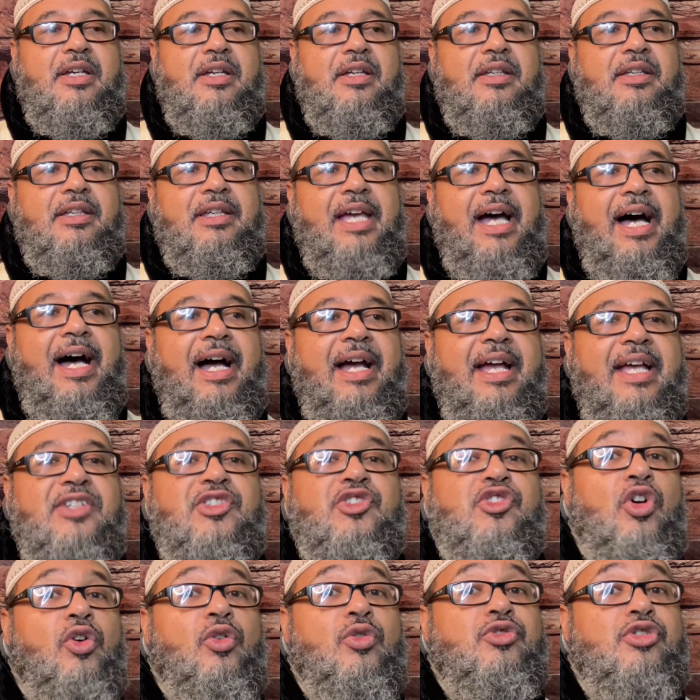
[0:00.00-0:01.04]
Yah has
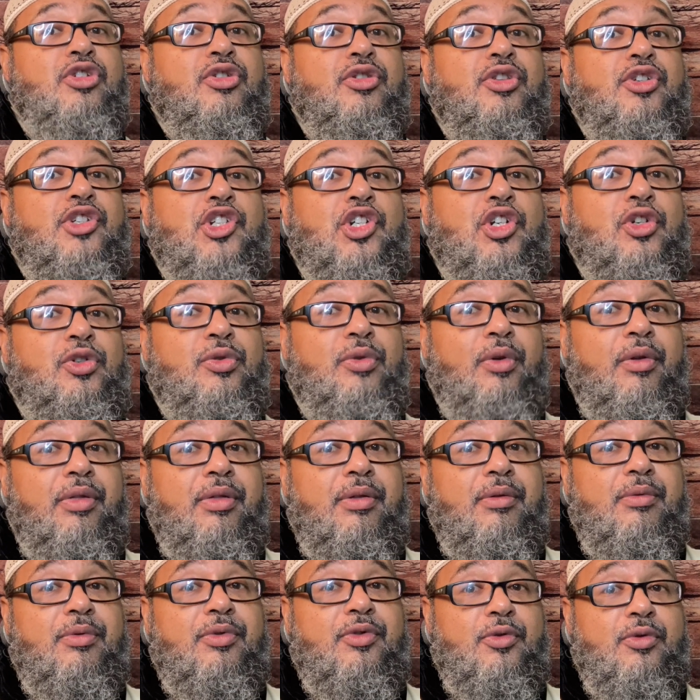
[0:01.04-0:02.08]
told you the truth
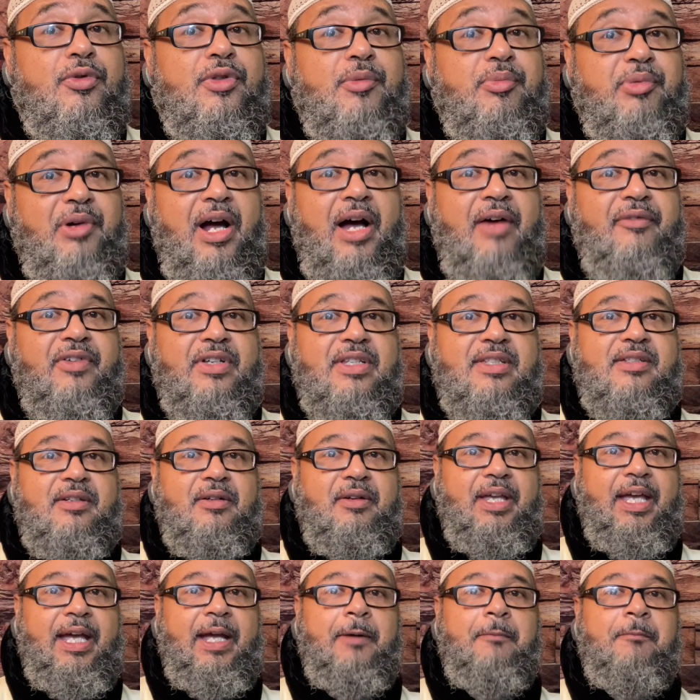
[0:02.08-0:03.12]
through the prophets,
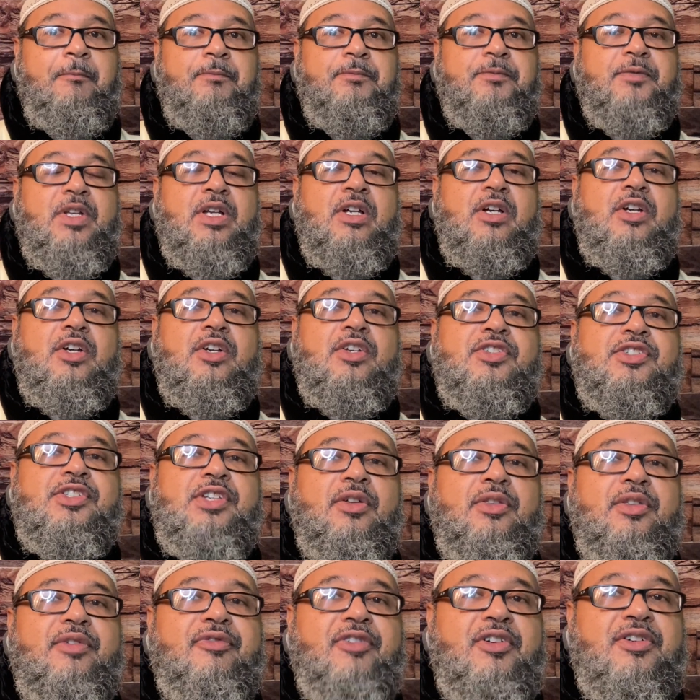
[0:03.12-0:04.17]
okay?
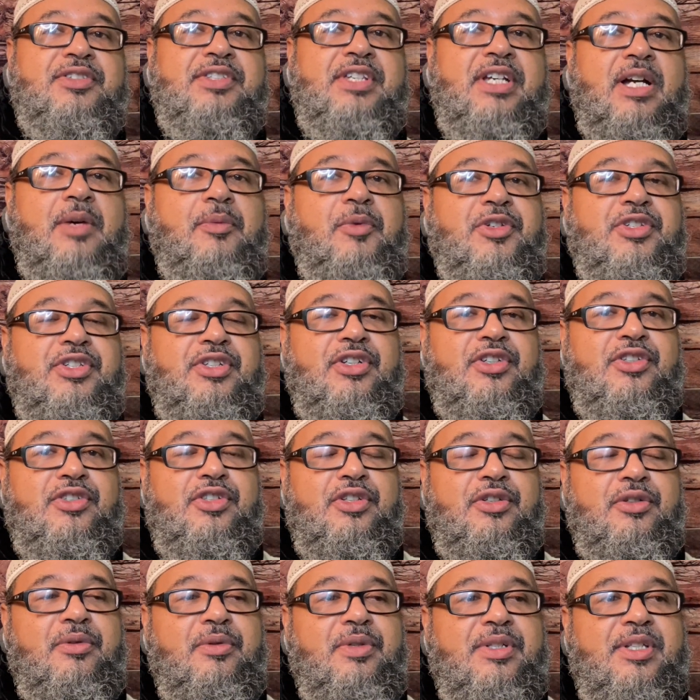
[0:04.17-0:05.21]
So the first thing I want you to
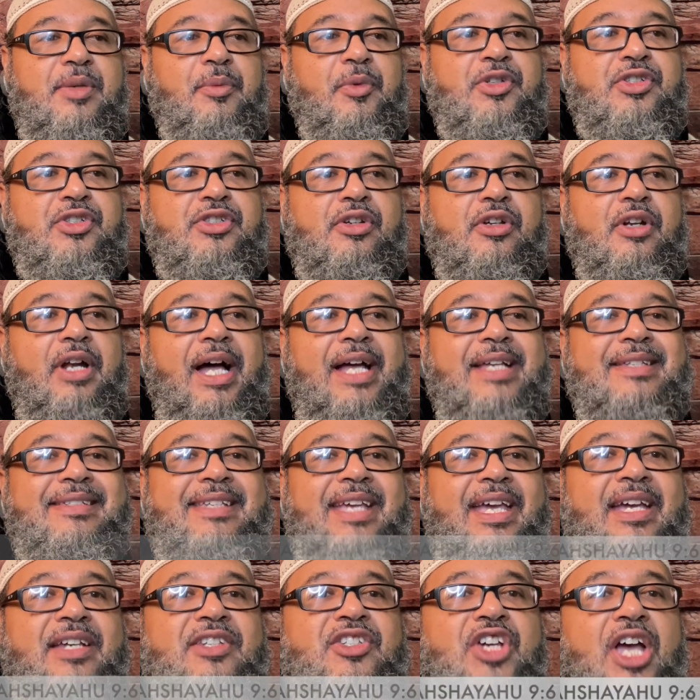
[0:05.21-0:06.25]
do is I want you to go to
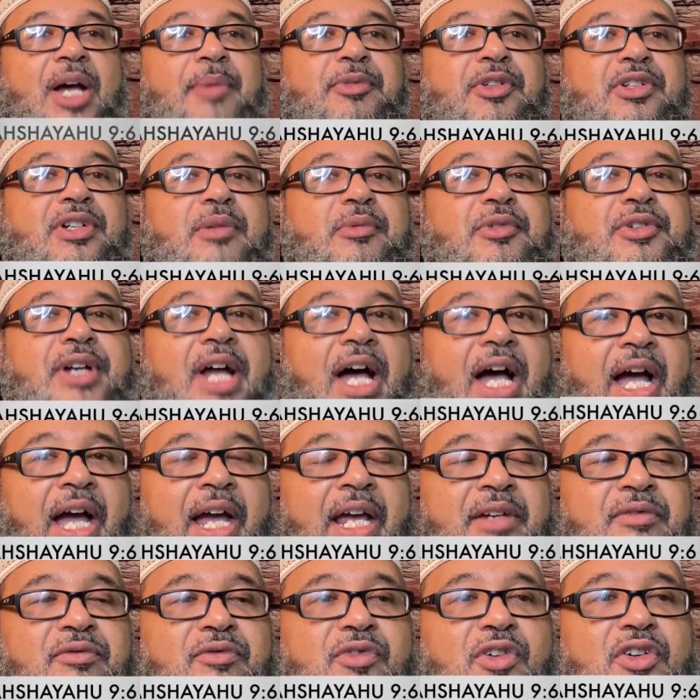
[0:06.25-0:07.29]
Isaiah chapter number
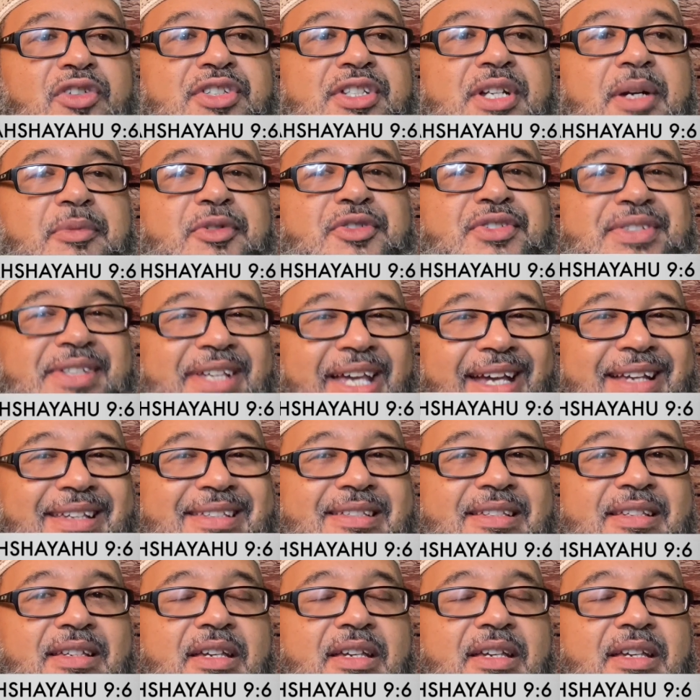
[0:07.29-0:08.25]
9, verse number 6.